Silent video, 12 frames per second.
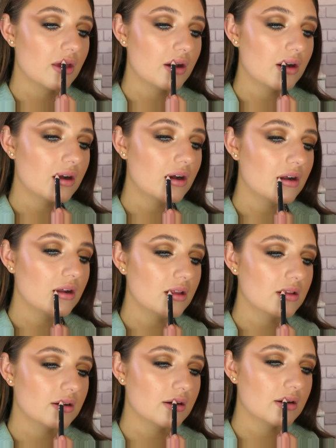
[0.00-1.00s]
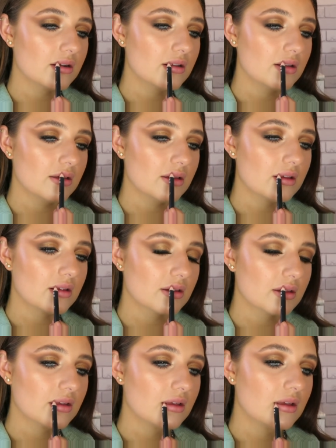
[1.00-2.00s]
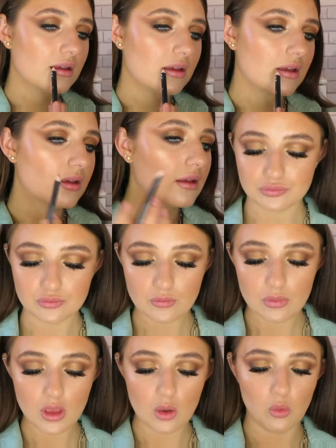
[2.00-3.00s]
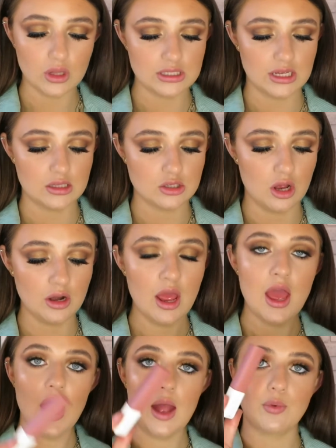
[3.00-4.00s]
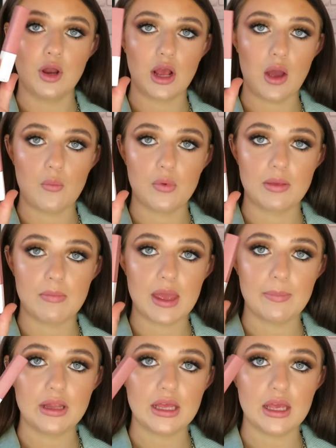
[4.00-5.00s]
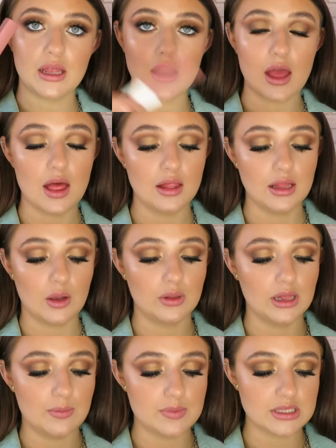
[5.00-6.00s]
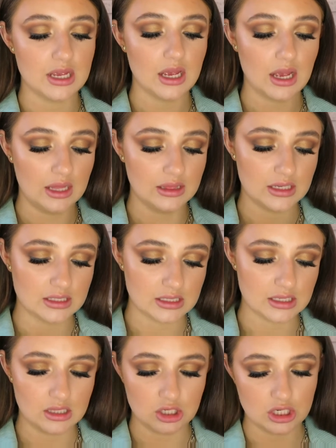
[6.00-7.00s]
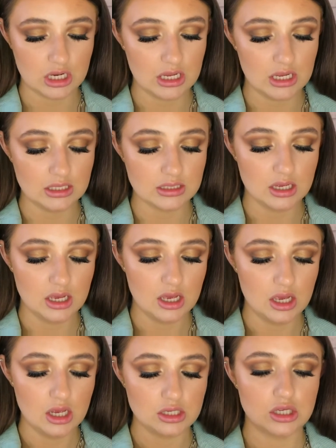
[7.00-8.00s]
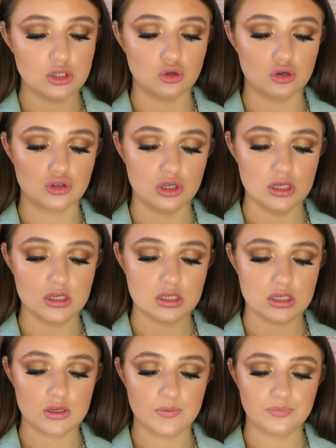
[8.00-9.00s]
I can't really talk when I do this. Once that's on, I'm going to go in with the Maybelline liquid lipstick, and this is in the shade Seductress.